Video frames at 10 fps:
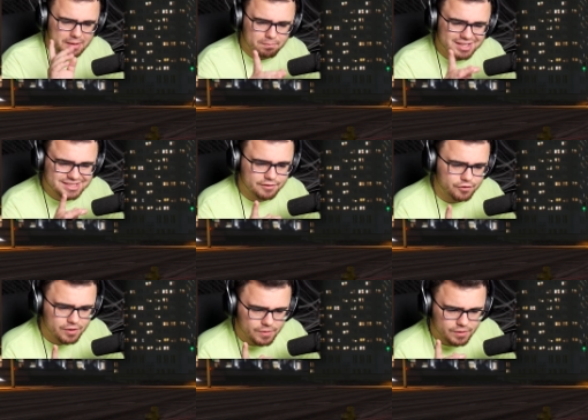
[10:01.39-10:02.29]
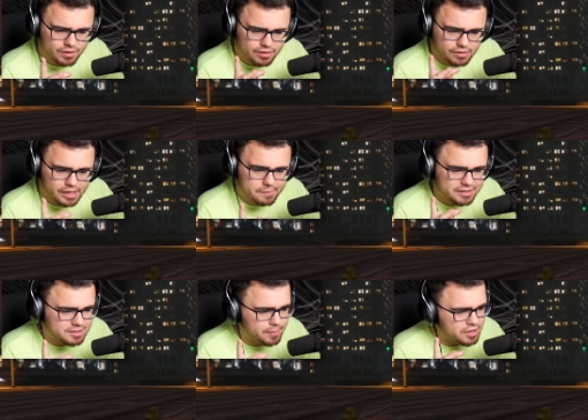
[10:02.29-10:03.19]
He must have... He
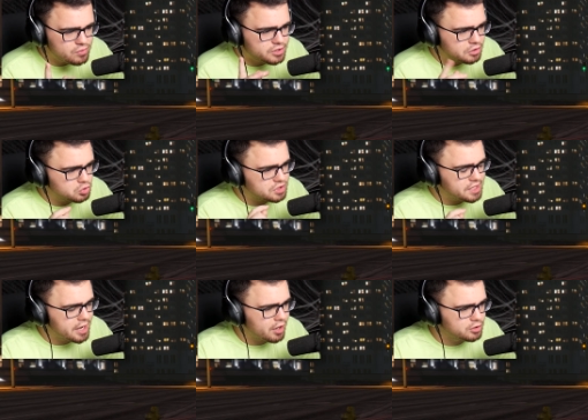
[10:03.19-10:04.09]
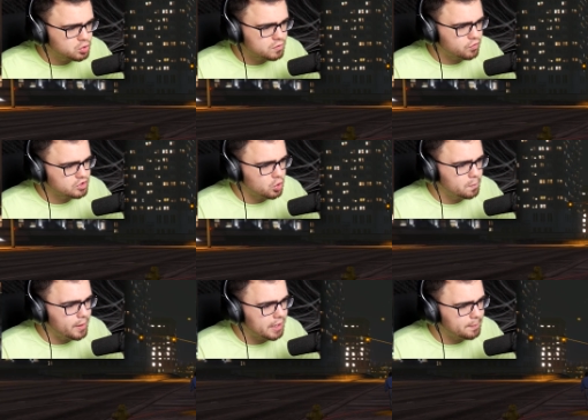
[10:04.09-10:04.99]
must have been using those T-800s for his
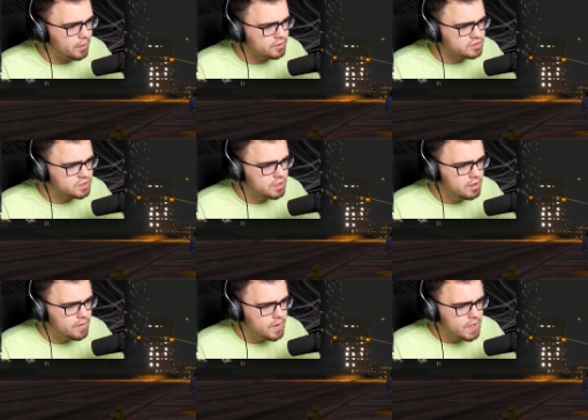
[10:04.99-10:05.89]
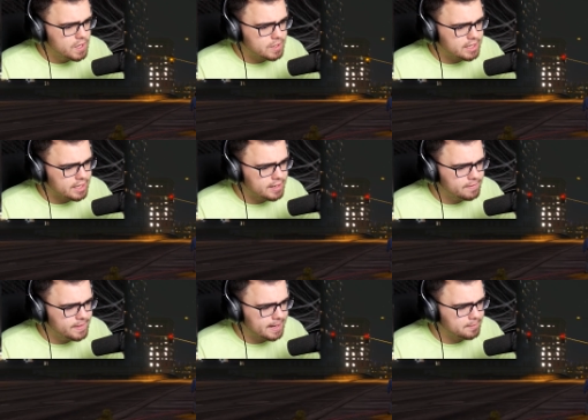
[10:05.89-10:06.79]
own body parts. Okay,
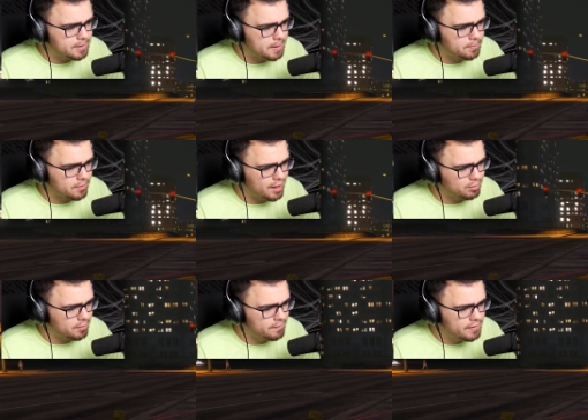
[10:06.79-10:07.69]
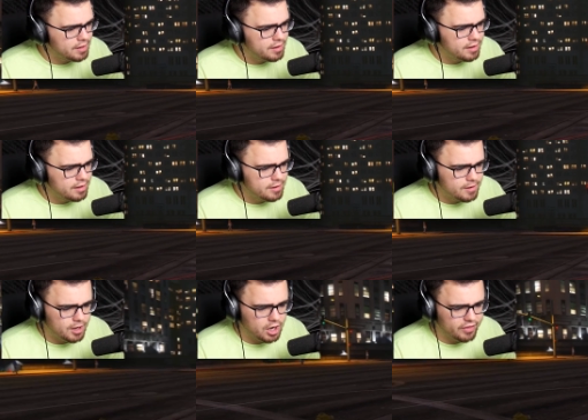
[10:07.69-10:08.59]
that could be a problem.
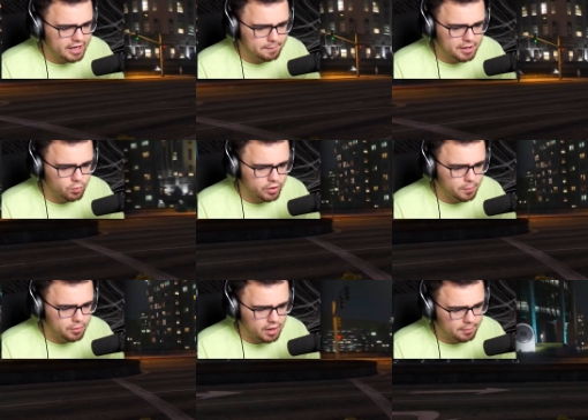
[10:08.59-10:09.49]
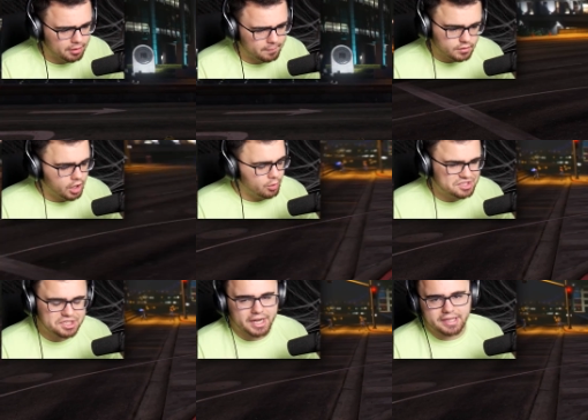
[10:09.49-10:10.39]
Oh, that could be a real problem. All right, we
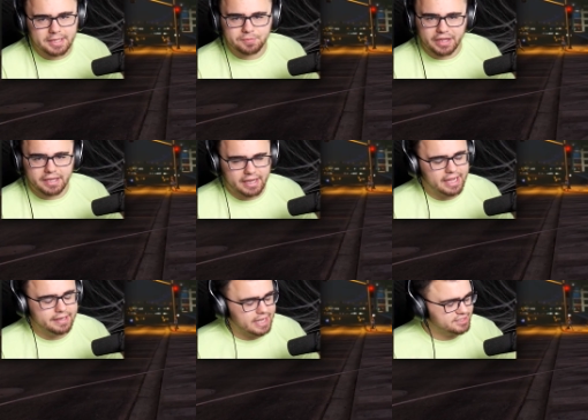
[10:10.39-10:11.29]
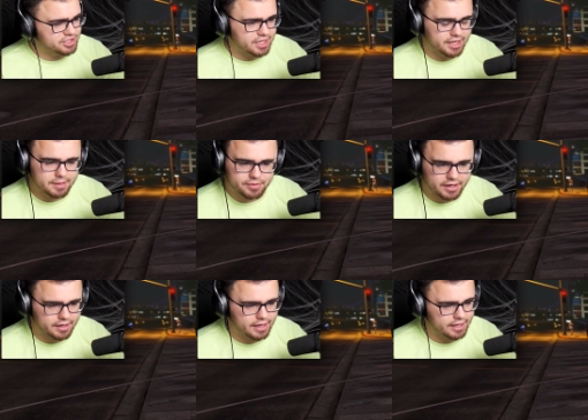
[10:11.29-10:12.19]
just gotta keep thinking ahead, guys. Just gotta keep
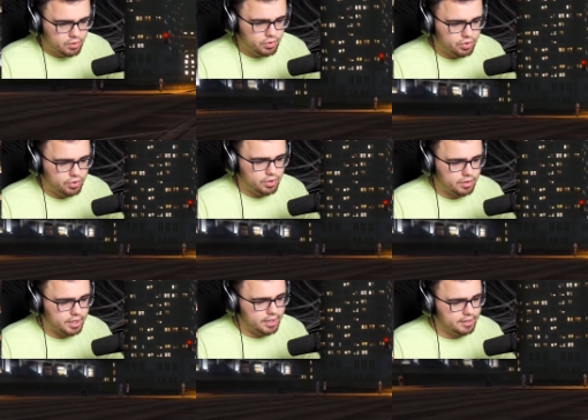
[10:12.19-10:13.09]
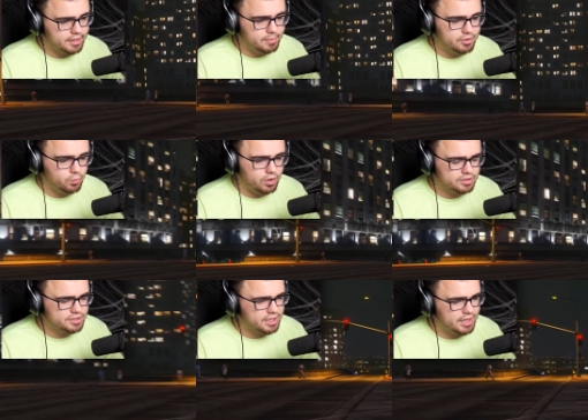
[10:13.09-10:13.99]
thinking ahead. Whew, okay, give me the
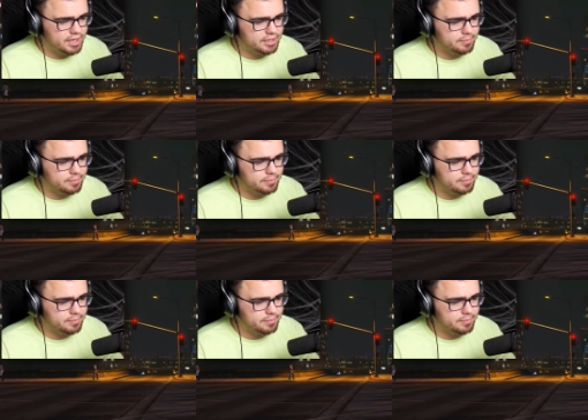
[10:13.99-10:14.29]
walk sign.